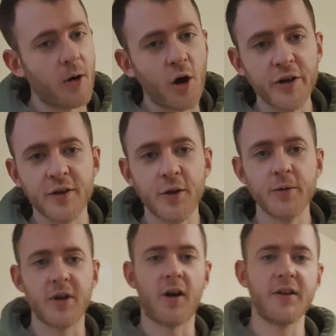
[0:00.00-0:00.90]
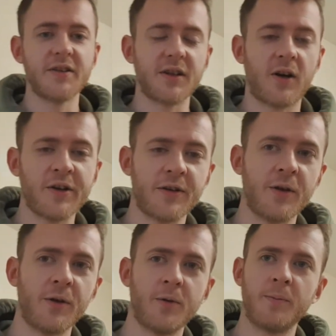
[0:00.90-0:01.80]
I knew